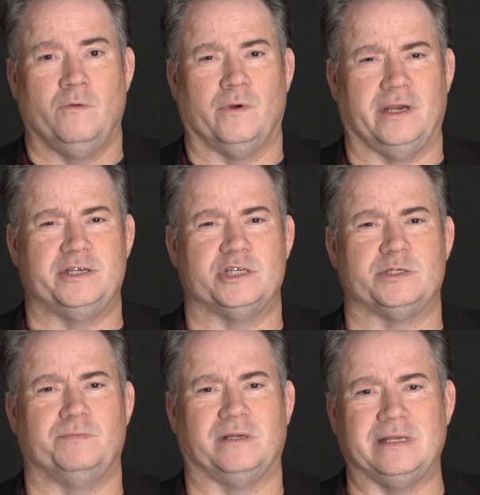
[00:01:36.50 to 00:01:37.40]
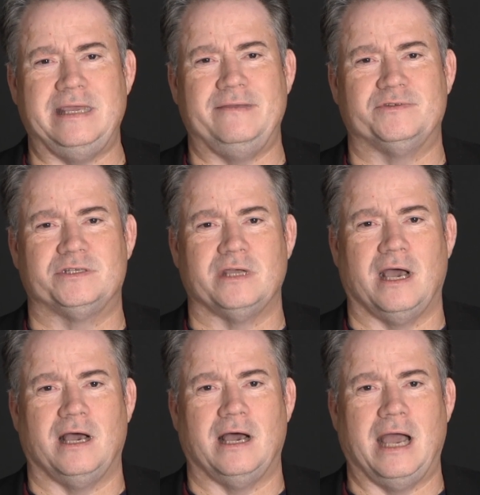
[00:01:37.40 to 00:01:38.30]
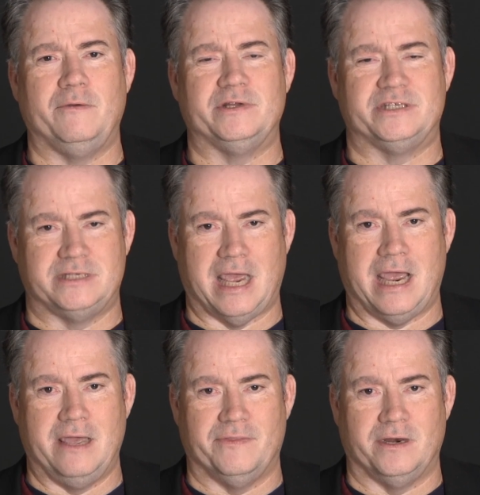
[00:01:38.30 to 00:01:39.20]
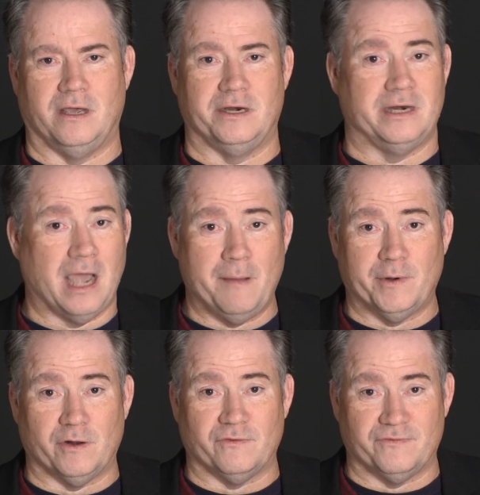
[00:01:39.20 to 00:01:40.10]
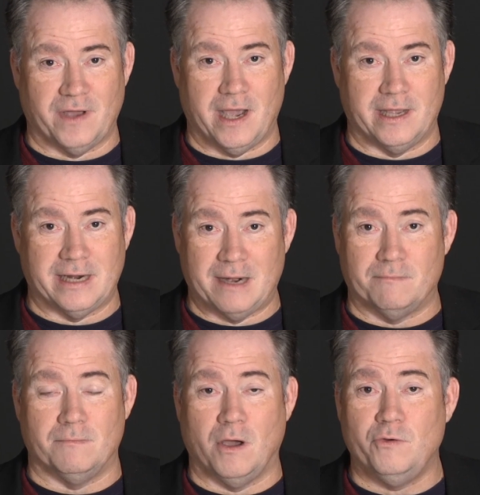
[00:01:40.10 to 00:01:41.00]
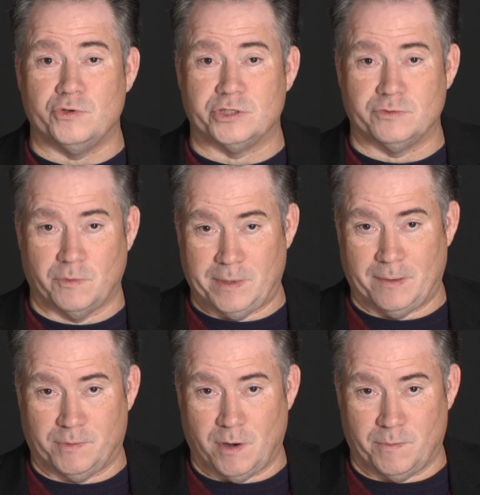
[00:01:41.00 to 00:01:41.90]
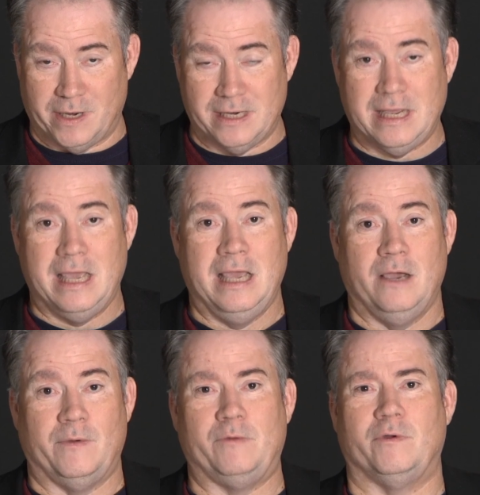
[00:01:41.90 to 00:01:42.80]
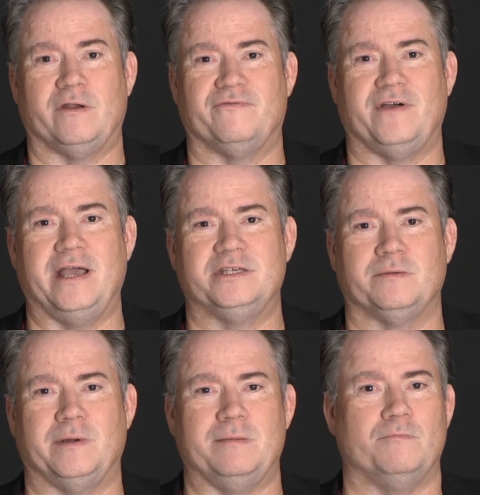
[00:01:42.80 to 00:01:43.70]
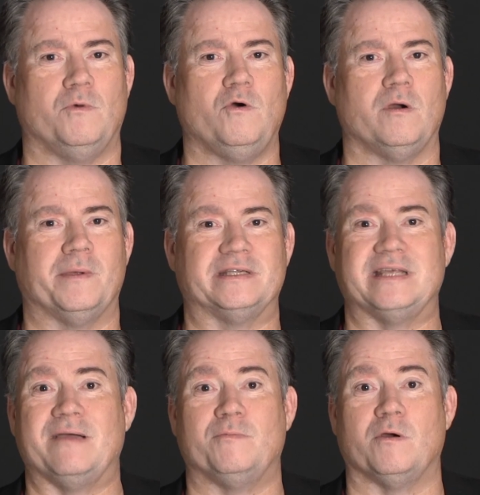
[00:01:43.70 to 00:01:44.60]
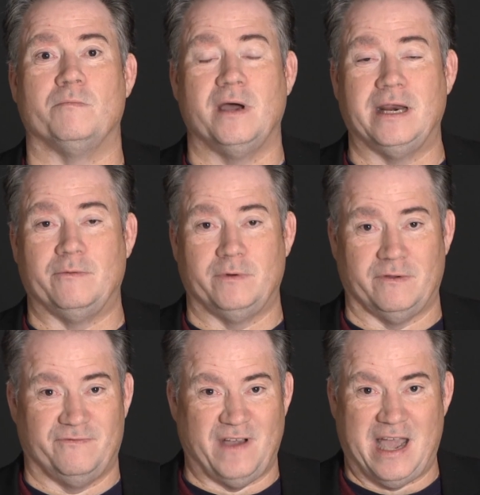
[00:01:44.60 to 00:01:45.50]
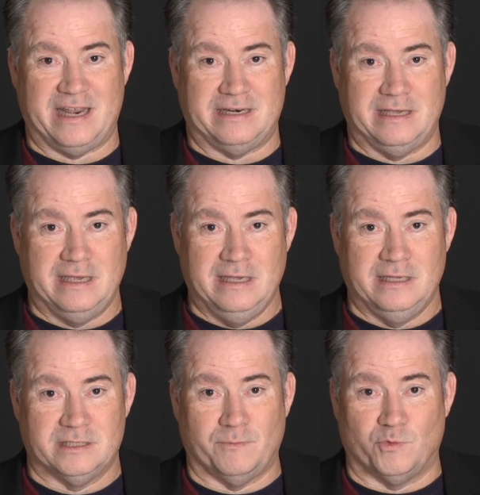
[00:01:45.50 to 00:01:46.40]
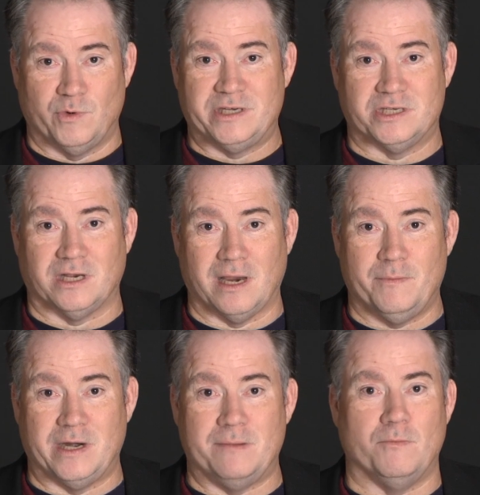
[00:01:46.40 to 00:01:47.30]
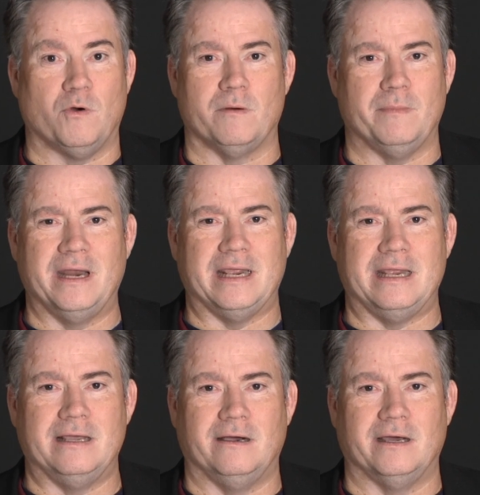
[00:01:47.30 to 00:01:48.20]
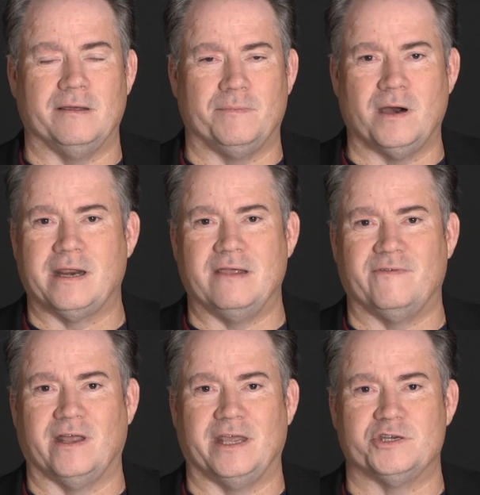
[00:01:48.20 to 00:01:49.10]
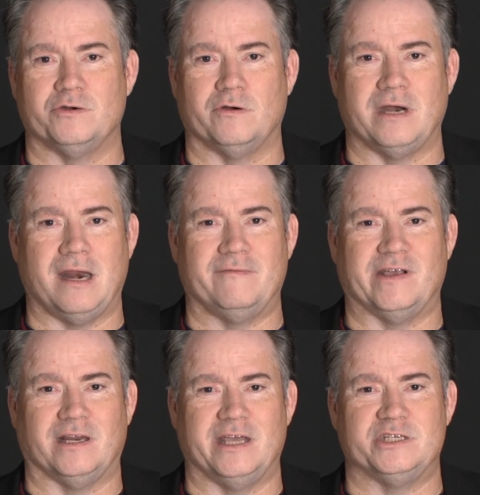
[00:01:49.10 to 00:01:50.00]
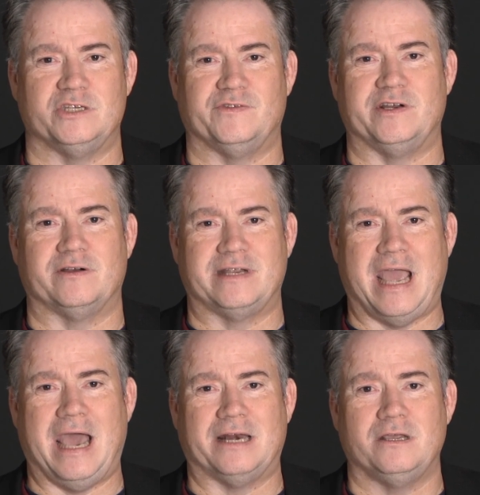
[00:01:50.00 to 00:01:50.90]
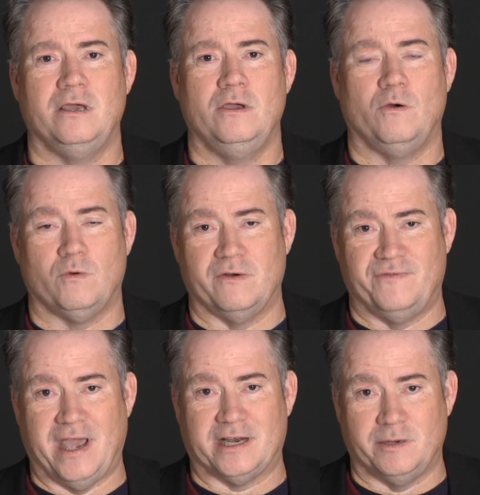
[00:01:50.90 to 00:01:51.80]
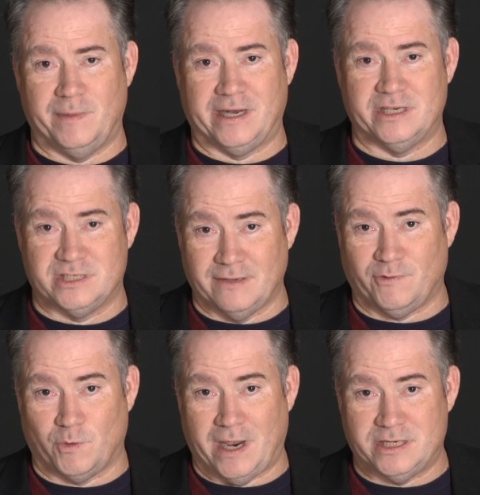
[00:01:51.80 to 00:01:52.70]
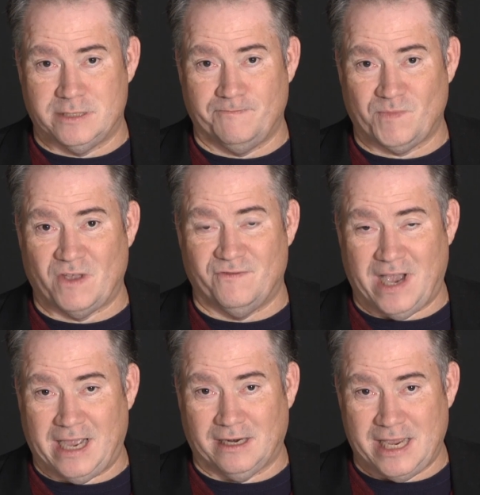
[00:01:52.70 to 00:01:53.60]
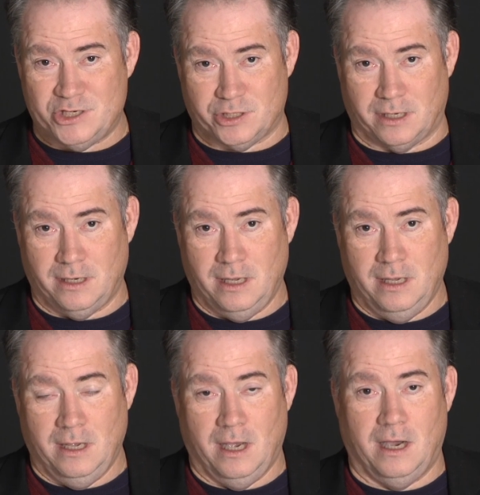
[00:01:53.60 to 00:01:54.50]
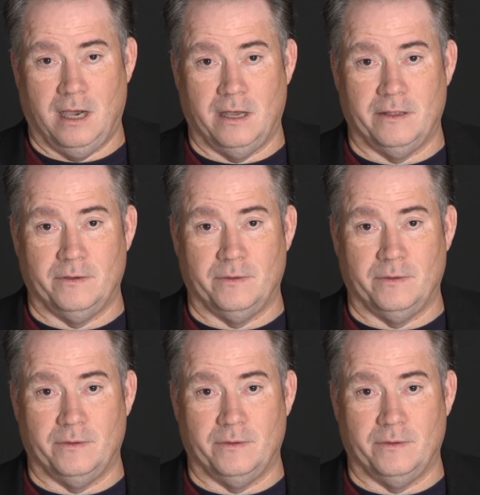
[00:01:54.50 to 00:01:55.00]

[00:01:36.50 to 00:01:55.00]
religious beliefs, uh, I would say that a nominal fine at most would be appropriate. We want to fine somebody more because they have more money. We want to fine some rich celebrity more money on a parking violation or not having a license for your cat or, in fact, committing a civil rights violation. Uh,